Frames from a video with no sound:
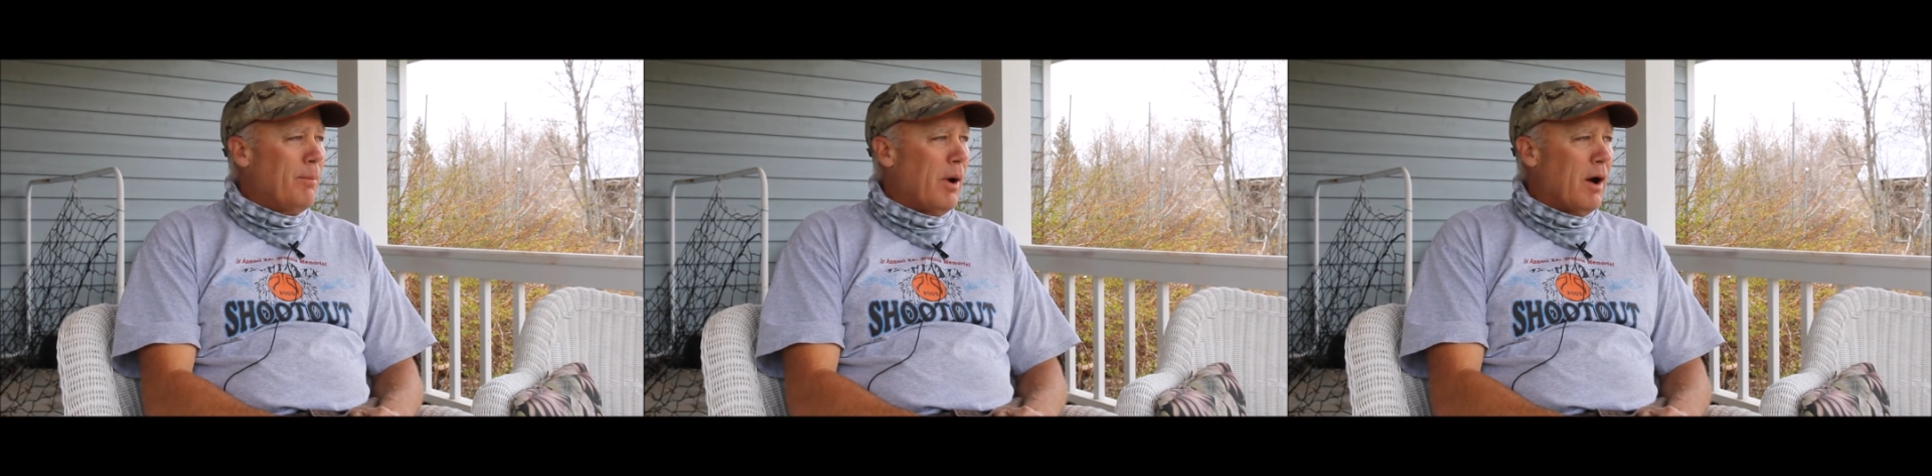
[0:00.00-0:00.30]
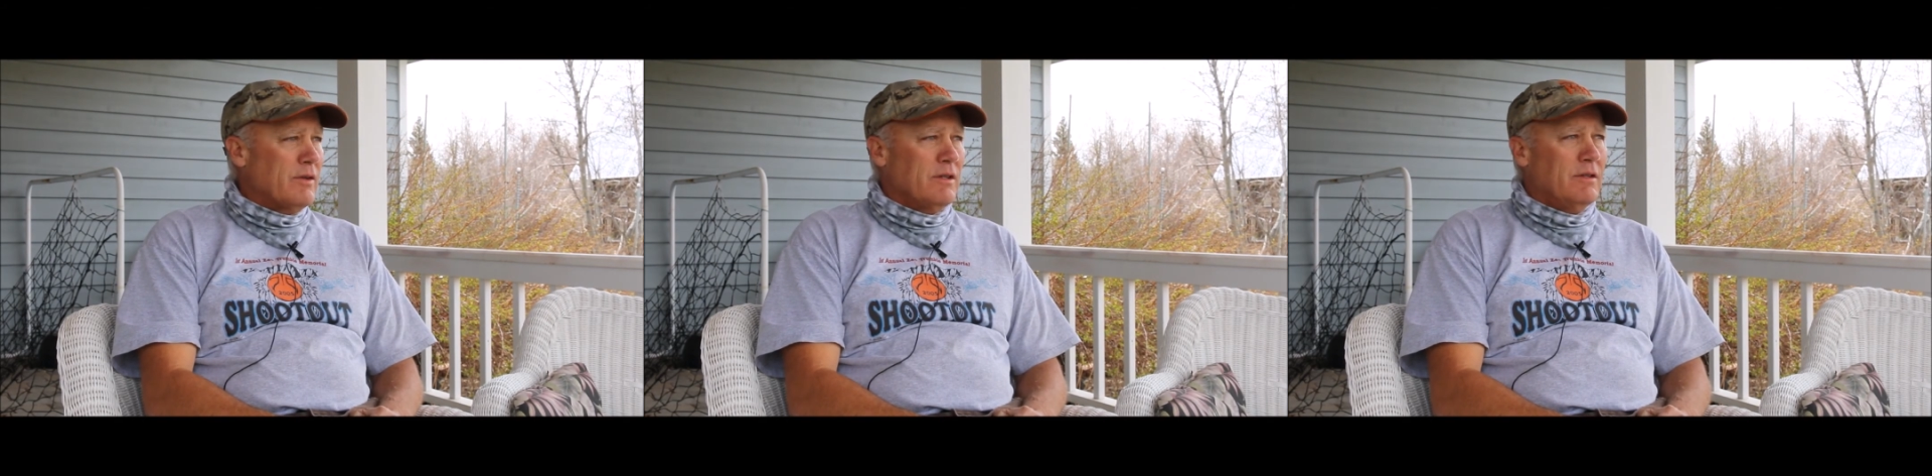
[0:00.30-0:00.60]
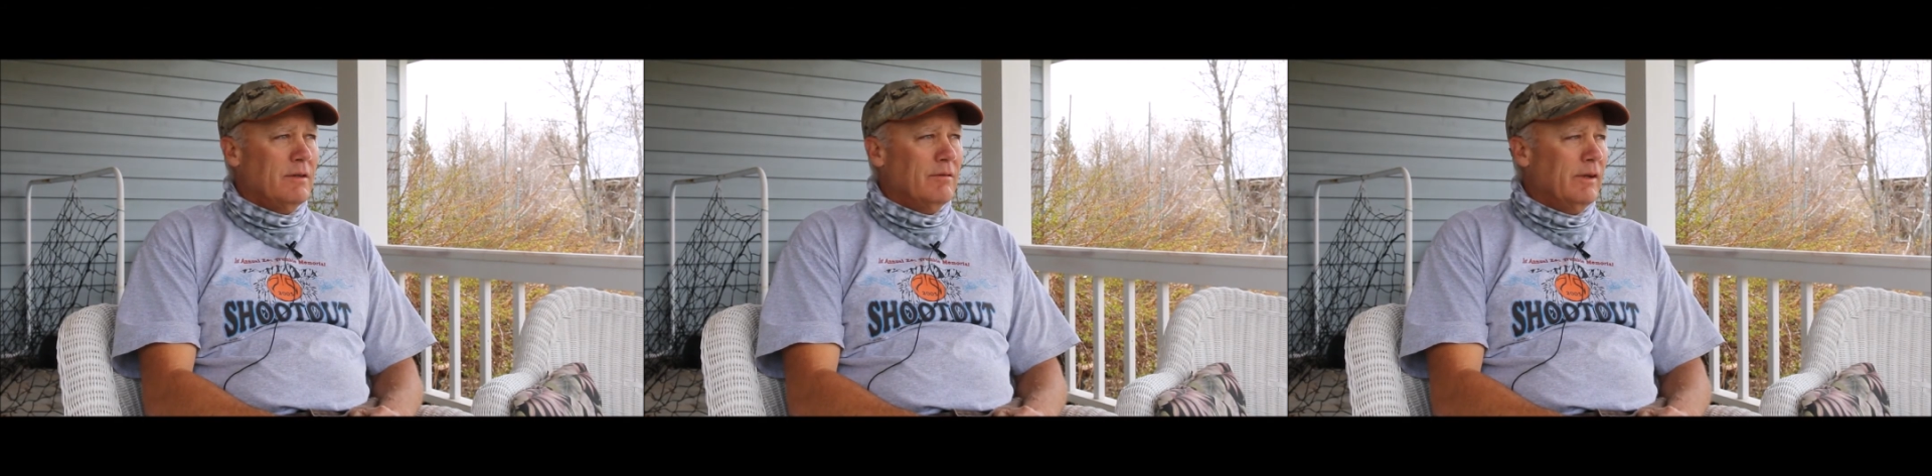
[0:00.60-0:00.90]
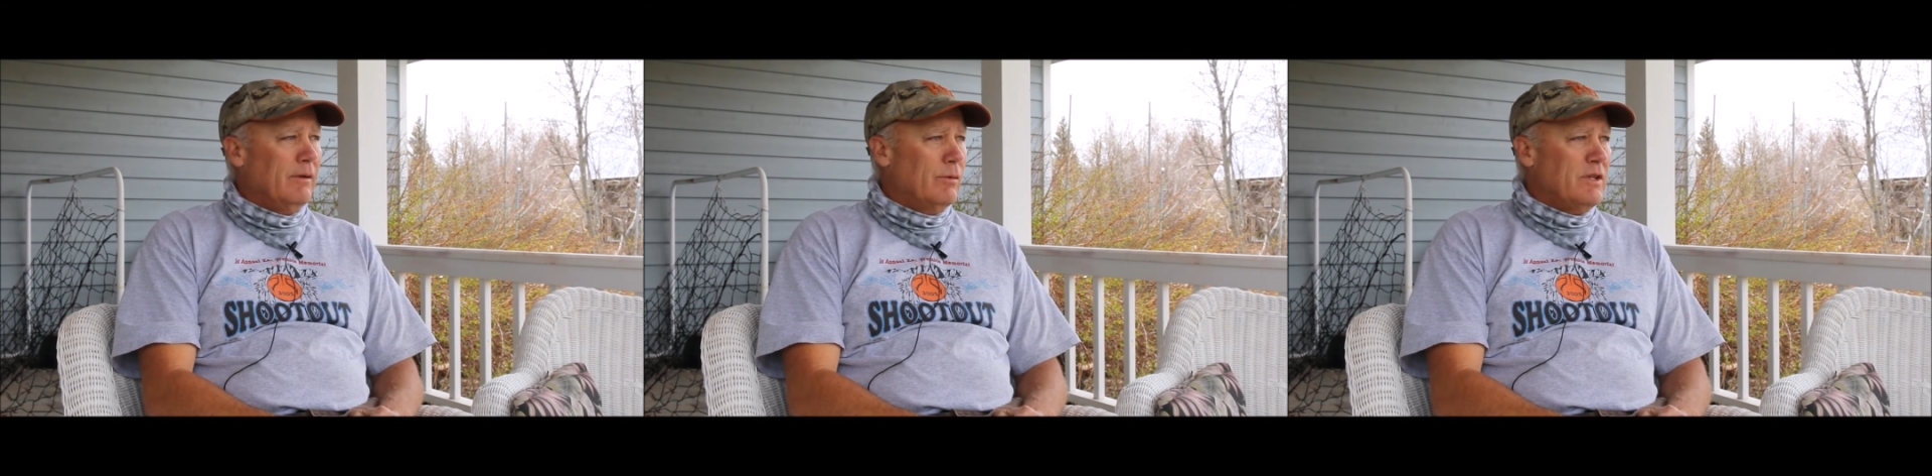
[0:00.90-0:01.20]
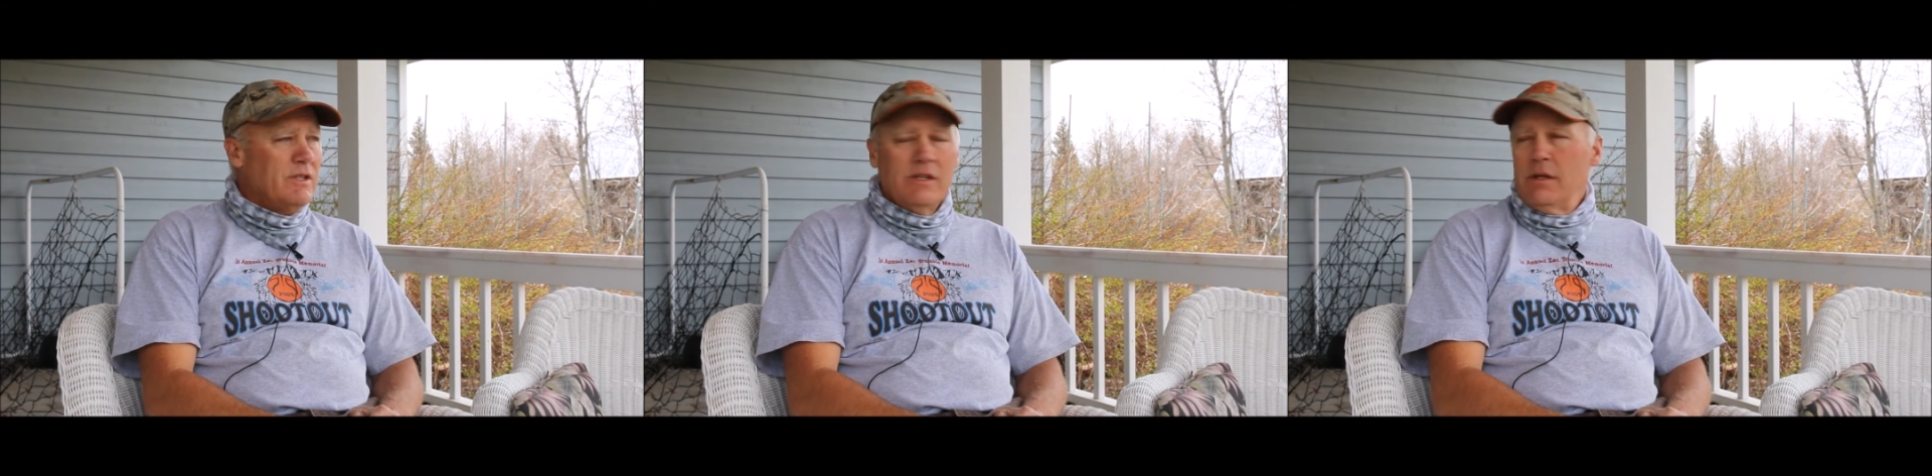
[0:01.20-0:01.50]
positively
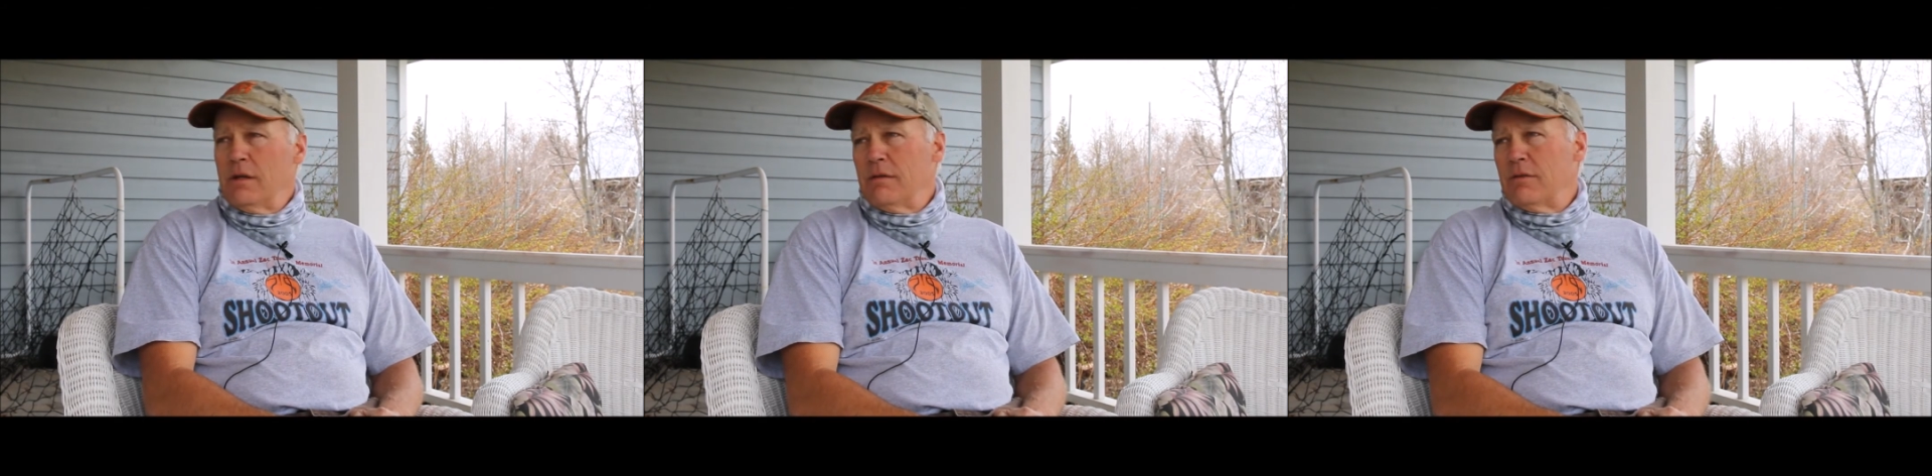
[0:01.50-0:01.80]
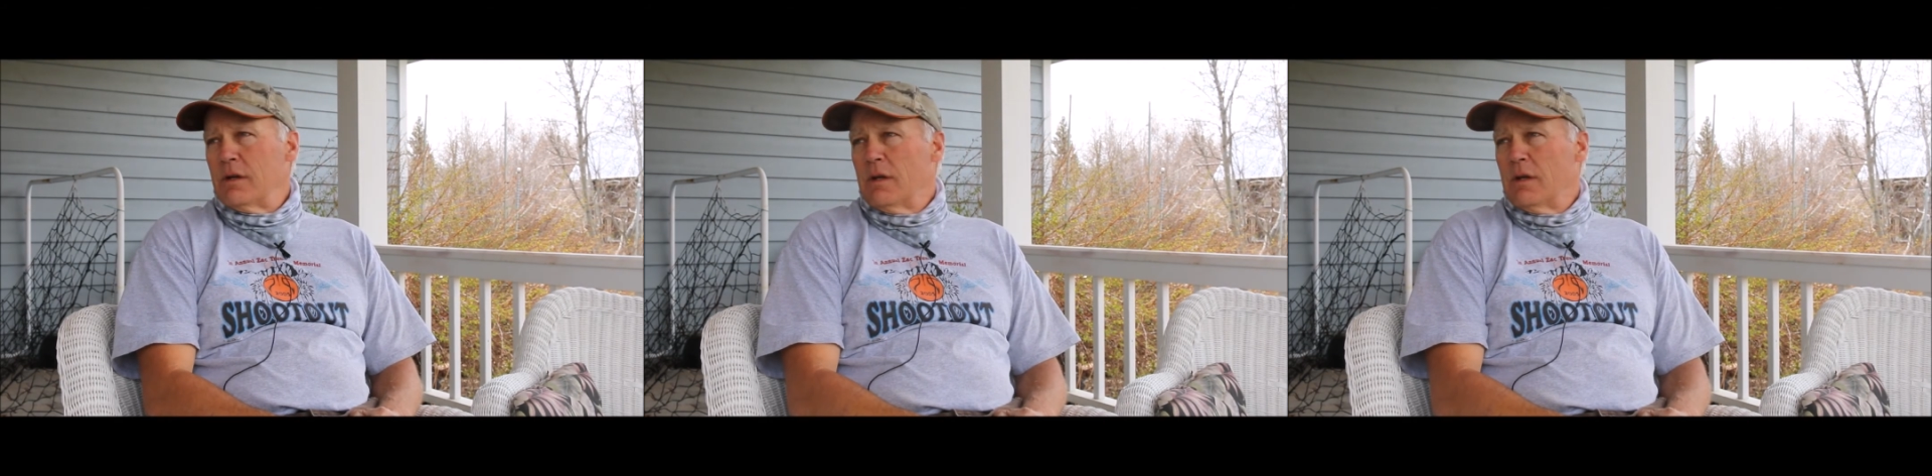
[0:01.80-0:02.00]
received.